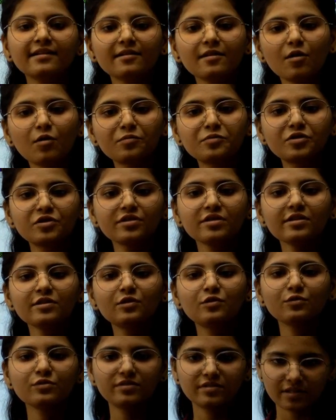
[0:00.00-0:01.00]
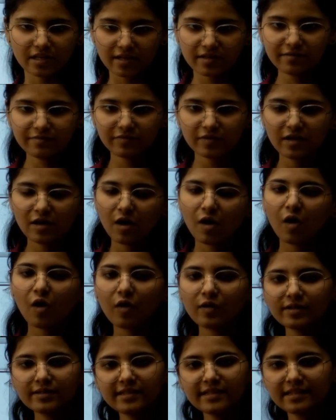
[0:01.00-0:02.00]
an option to save
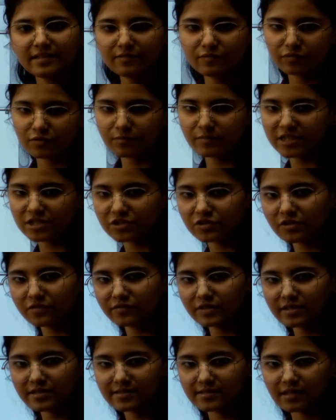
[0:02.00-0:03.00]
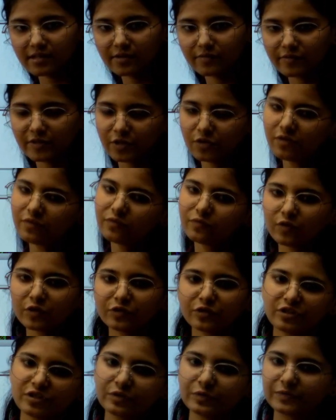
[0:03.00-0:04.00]
all the information of the result window for
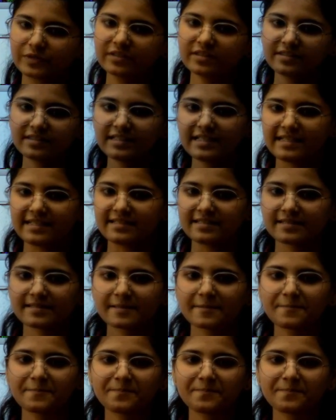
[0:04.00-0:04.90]
the user's ease.